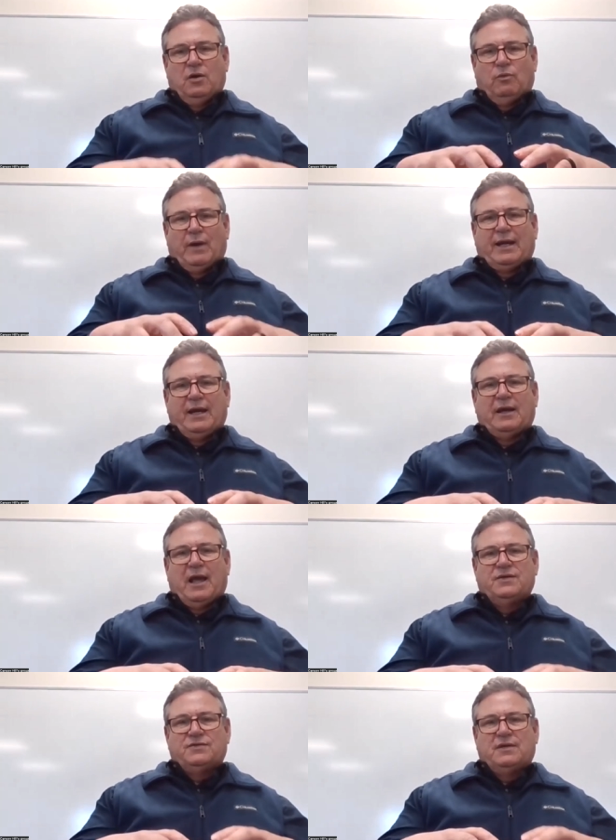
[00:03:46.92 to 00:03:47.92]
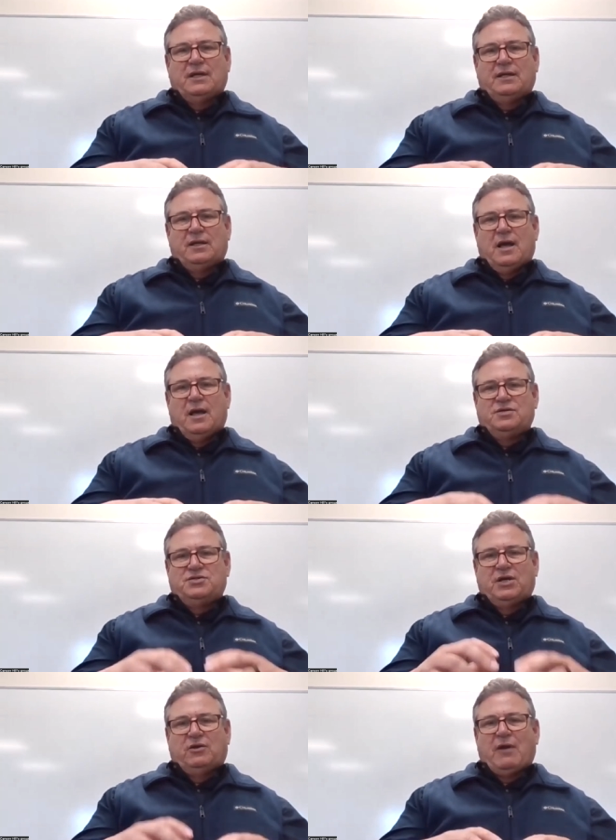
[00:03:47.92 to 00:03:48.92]
recognize the uh,
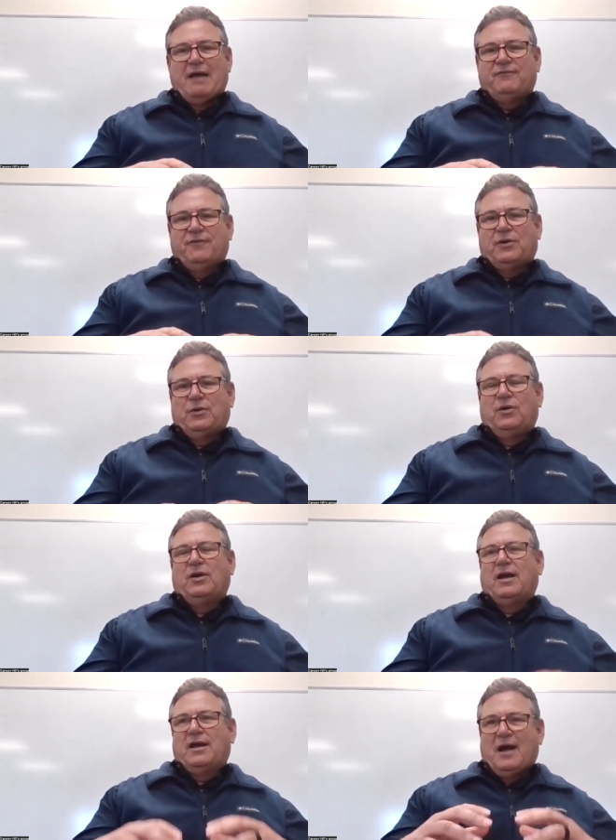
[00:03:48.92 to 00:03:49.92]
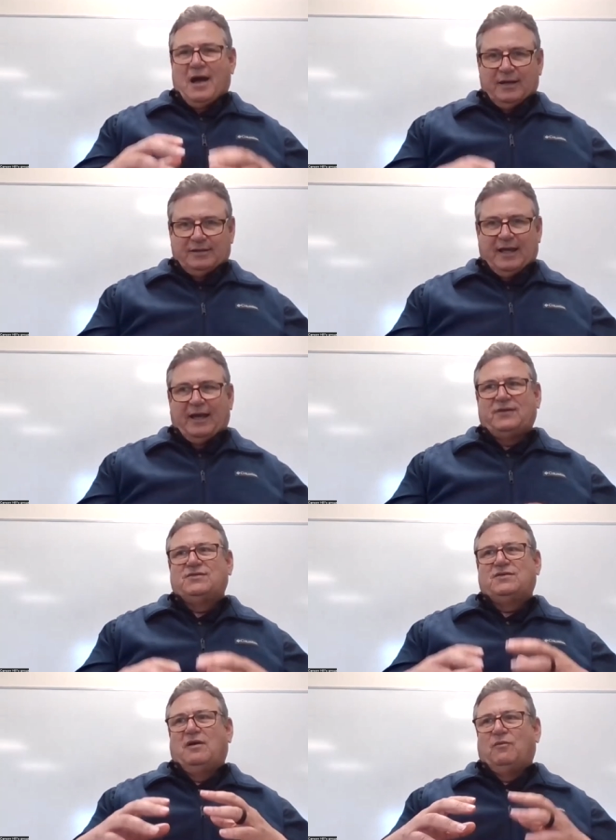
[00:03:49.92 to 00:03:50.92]
geographical
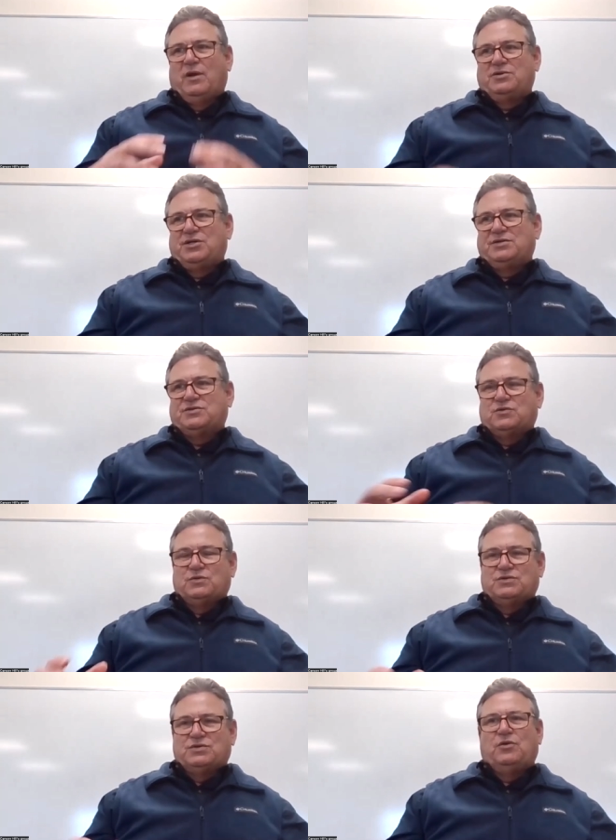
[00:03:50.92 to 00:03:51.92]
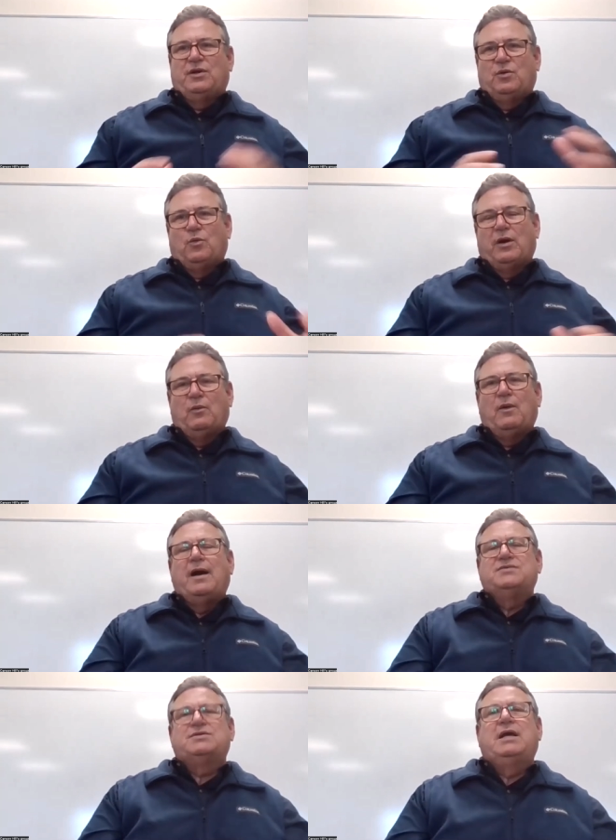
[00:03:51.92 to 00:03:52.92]
context of what Jesus was doing and where he
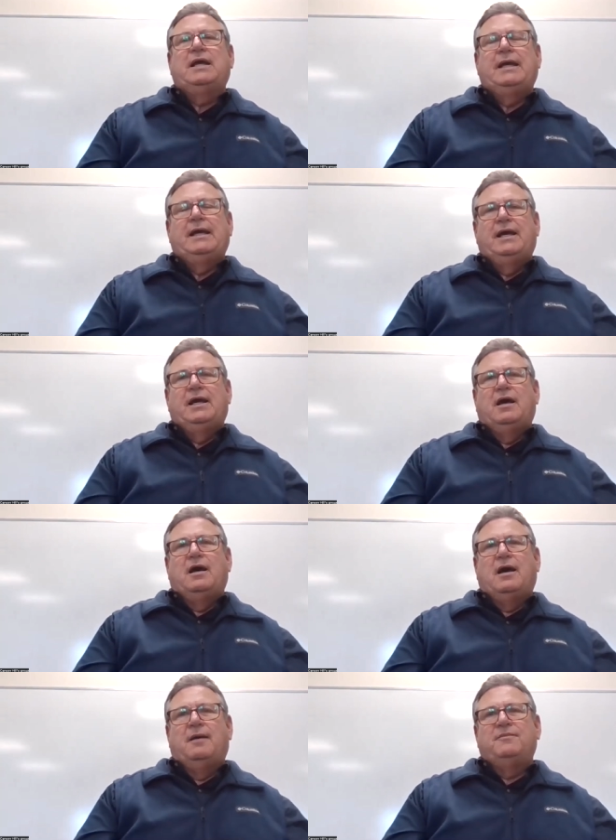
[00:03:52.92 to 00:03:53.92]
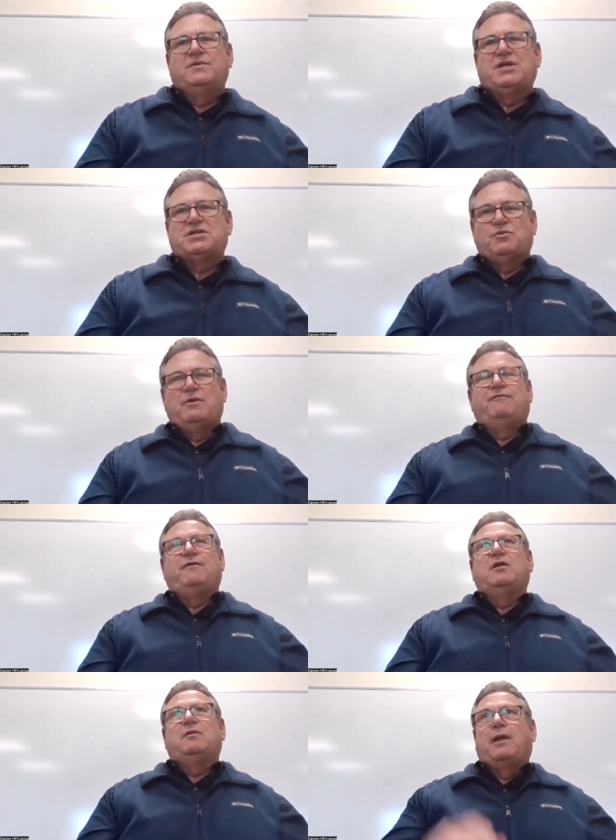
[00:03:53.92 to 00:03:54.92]
was. Um, Caesarea
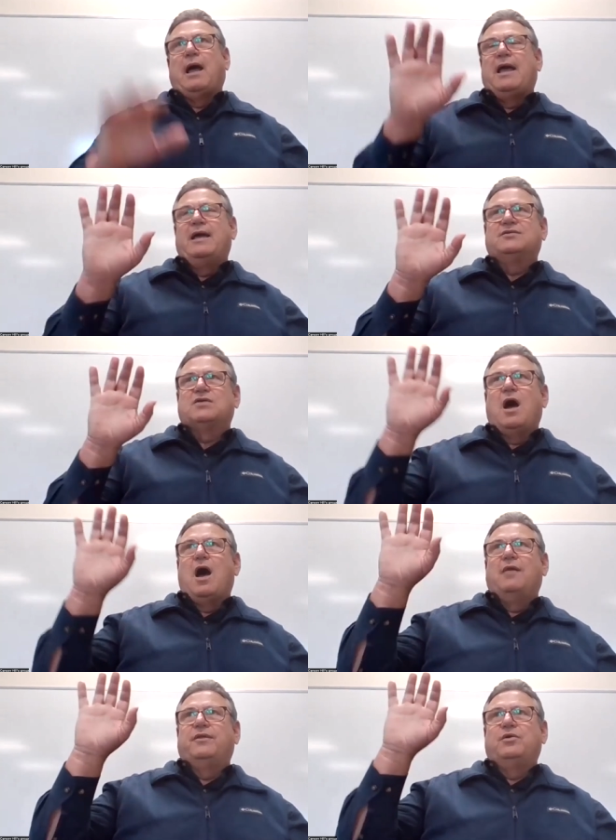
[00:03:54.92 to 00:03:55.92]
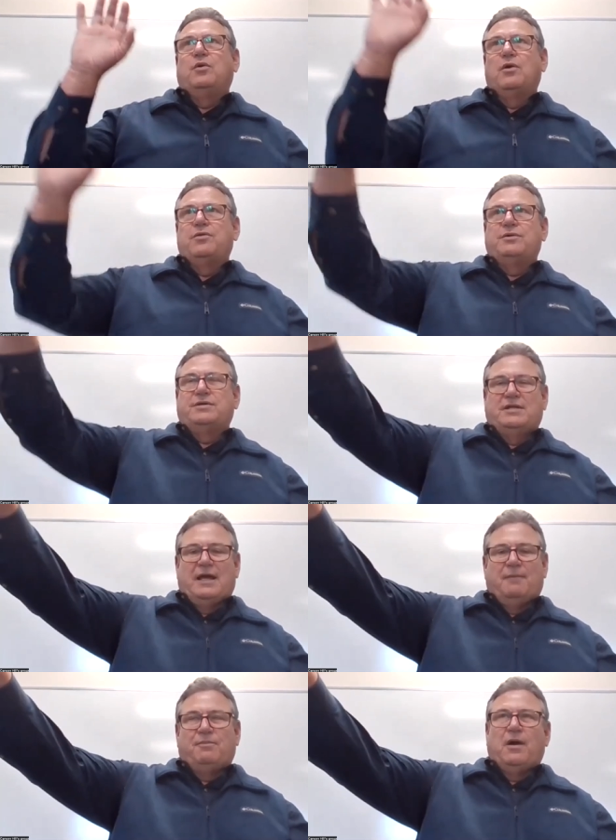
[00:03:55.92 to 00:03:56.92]
Philippi is on the northern
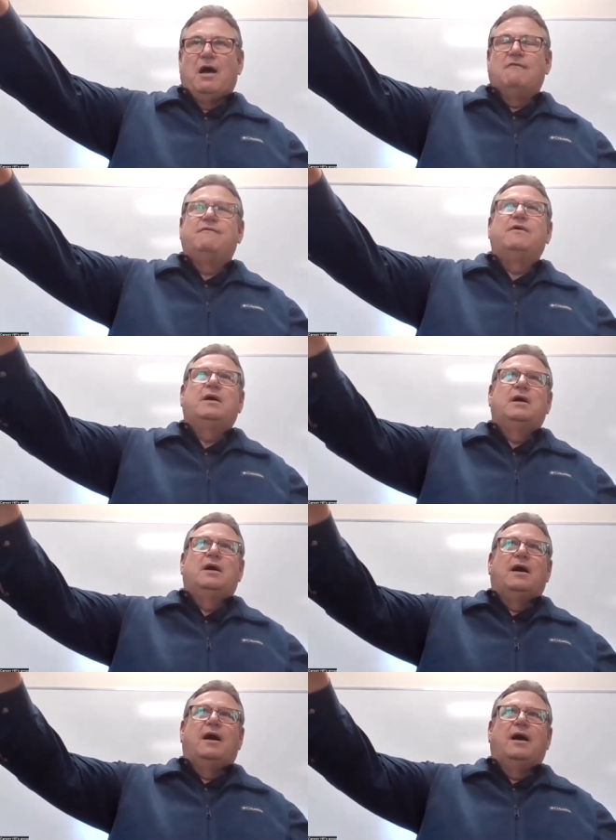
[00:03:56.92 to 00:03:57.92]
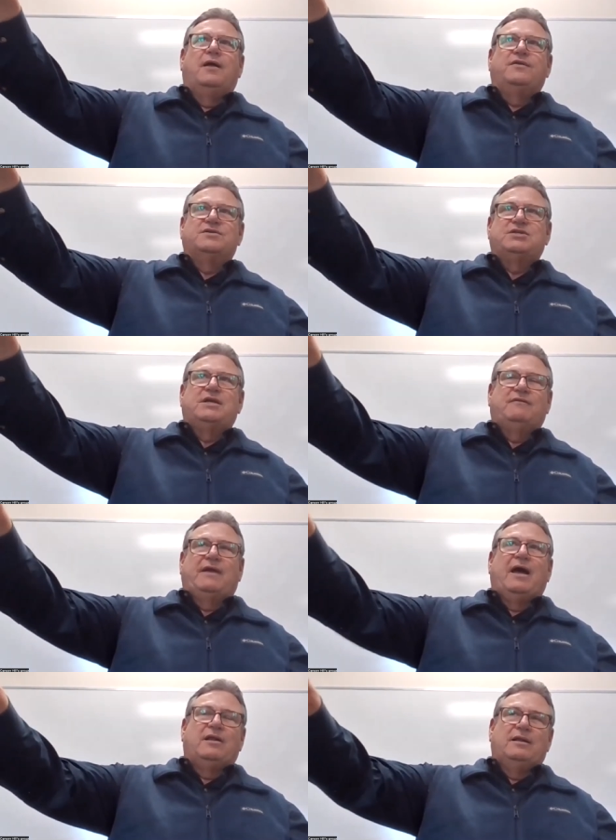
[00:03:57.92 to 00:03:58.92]
tip of uh, the Sea of
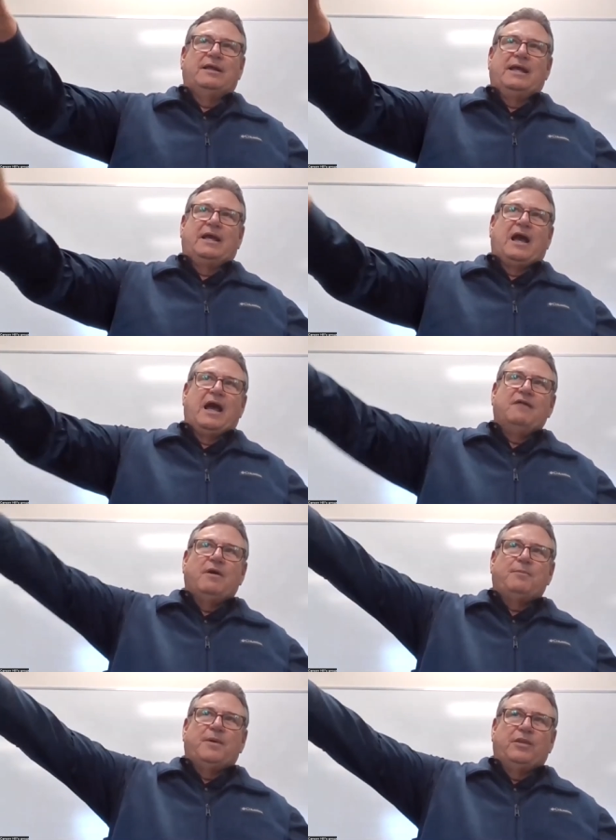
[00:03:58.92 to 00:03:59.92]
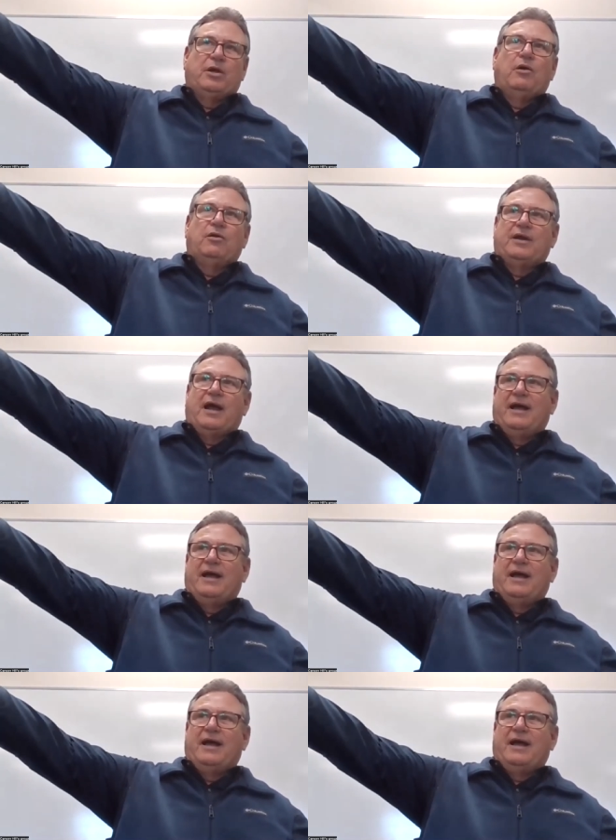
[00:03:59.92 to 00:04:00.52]
Galilee, kind of up in the Golan